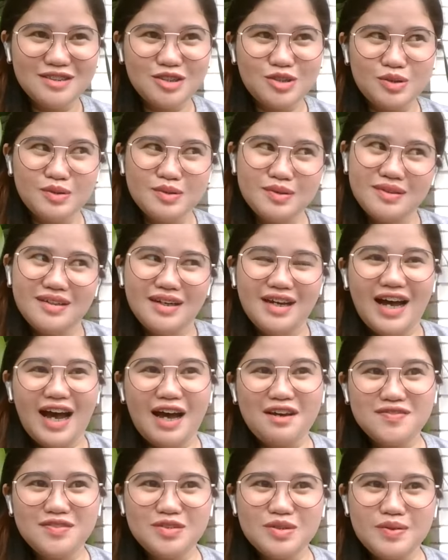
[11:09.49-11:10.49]
So
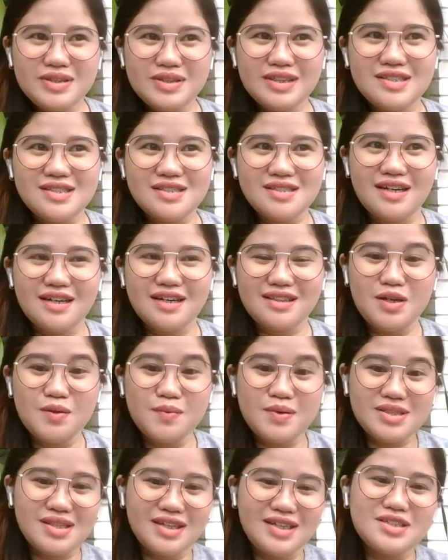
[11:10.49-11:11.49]
I've noticed that he
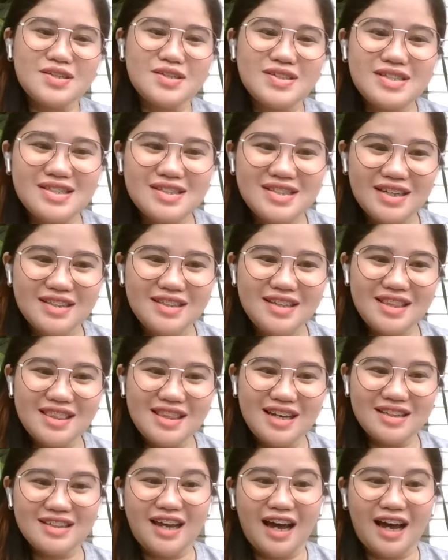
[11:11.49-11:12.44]
was interested in that